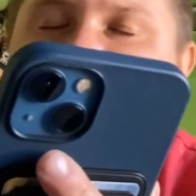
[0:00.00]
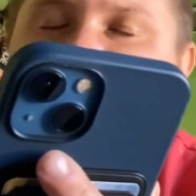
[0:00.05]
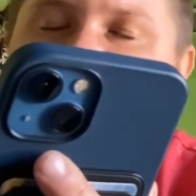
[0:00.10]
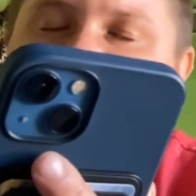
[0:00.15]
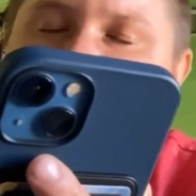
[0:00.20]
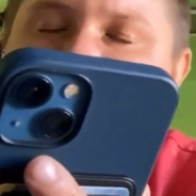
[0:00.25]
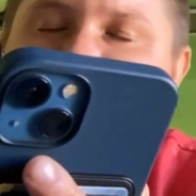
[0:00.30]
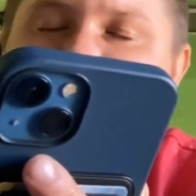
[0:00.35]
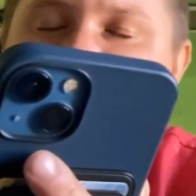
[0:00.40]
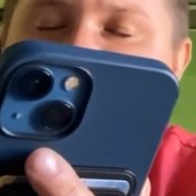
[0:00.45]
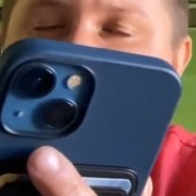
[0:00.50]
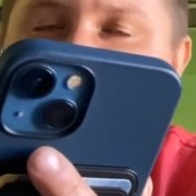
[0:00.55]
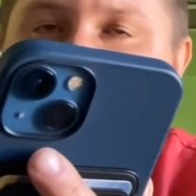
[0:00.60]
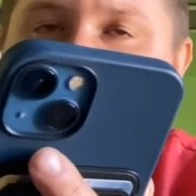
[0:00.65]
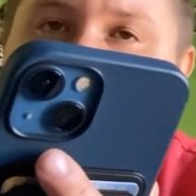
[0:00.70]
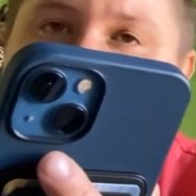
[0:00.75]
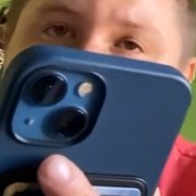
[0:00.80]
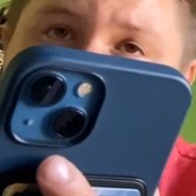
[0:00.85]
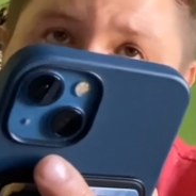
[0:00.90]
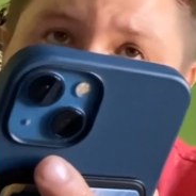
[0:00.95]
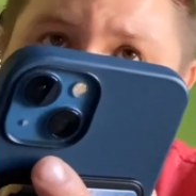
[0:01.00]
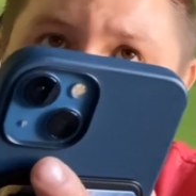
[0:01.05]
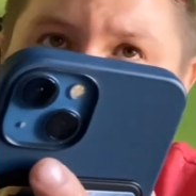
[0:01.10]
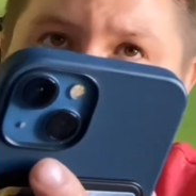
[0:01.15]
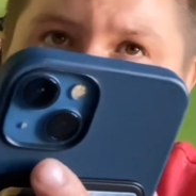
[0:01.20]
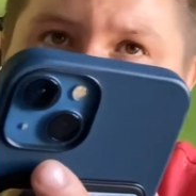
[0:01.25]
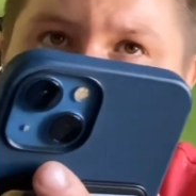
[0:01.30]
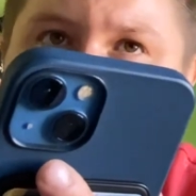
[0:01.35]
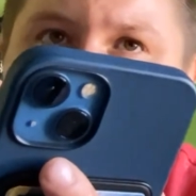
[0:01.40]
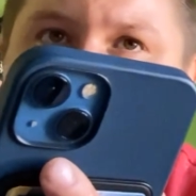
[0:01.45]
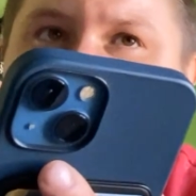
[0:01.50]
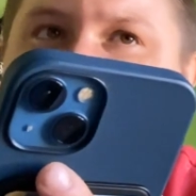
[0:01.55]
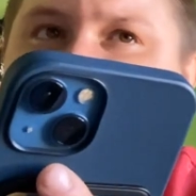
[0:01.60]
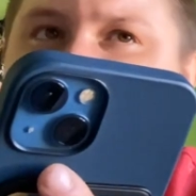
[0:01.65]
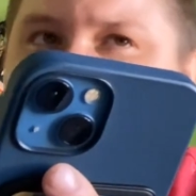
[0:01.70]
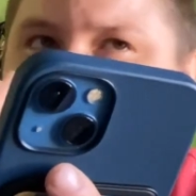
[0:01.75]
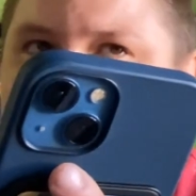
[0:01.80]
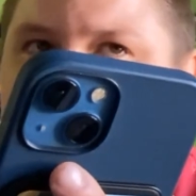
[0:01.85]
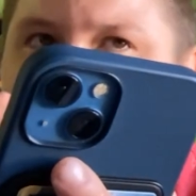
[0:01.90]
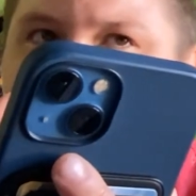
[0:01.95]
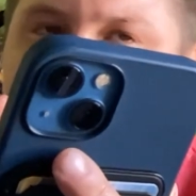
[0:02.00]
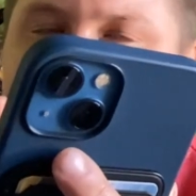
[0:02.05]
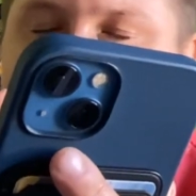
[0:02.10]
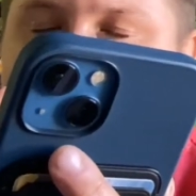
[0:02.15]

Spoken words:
AirPods Pros, one. I'll get